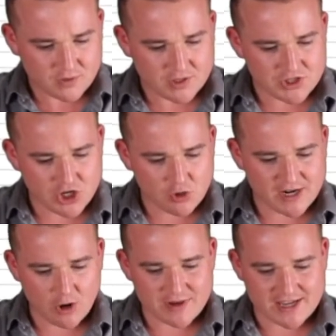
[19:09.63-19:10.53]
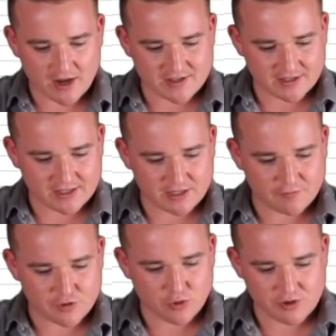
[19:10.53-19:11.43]
So now we calculated a
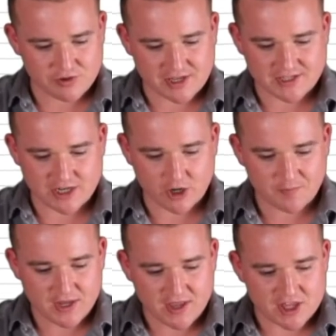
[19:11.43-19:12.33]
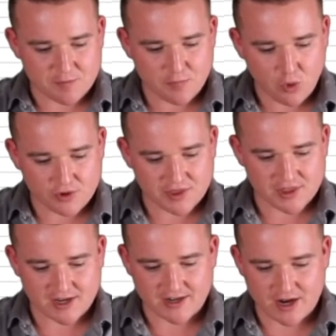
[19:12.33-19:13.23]
few other things here. The important
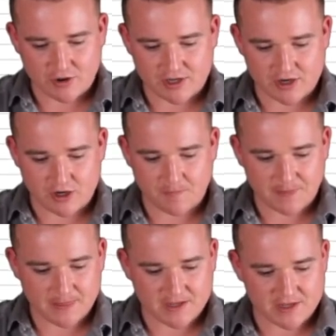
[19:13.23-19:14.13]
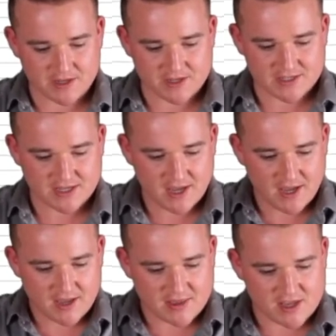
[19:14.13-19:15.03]
thing now here is
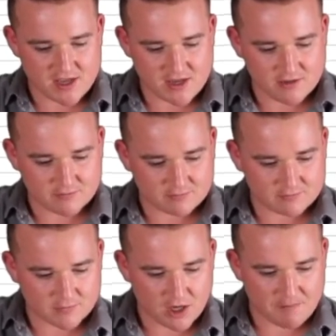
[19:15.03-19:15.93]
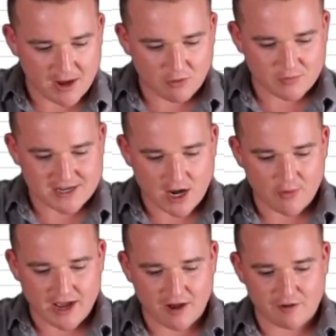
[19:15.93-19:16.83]
the amount we now
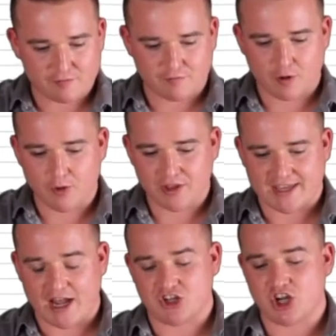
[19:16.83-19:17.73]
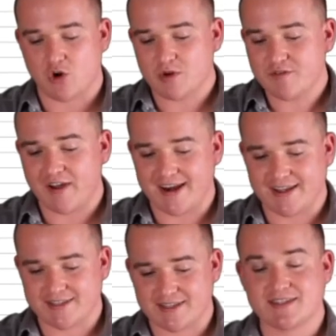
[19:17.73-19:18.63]
have from all the cash out
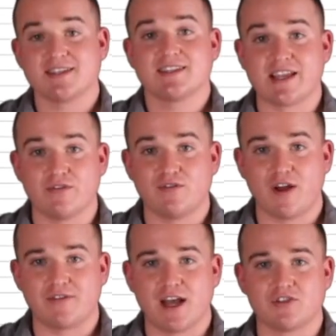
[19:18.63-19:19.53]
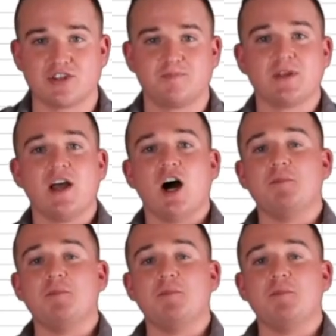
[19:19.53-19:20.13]
refinances, seventy-five thousand dollars.